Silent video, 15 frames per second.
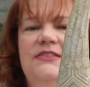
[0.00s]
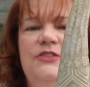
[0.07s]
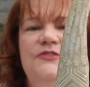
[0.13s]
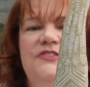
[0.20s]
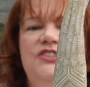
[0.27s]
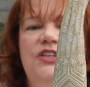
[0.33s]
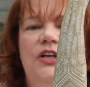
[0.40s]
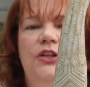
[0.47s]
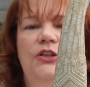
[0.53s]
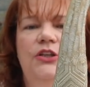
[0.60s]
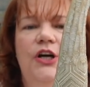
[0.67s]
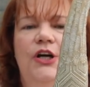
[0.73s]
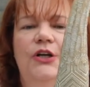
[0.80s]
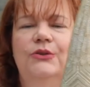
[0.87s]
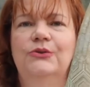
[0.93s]
sort of a dull
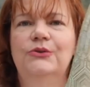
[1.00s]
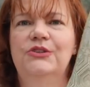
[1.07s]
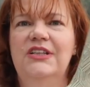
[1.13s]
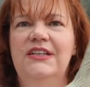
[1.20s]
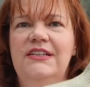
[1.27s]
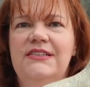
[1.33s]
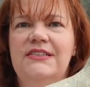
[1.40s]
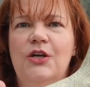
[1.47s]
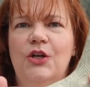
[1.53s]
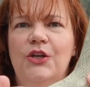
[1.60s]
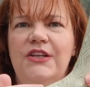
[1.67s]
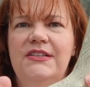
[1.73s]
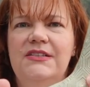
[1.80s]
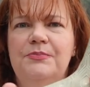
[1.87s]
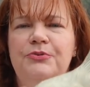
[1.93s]
gold, and it's
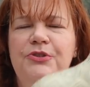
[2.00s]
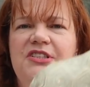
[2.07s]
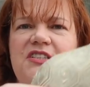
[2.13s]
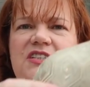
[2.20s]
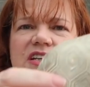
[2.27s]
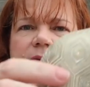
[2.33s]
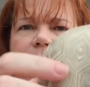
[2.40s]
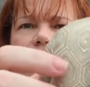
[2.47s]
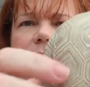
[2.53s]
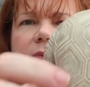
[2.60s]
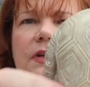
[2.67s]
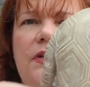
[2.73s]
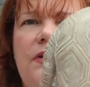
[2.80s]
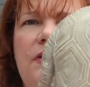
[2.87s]
got this pretty, I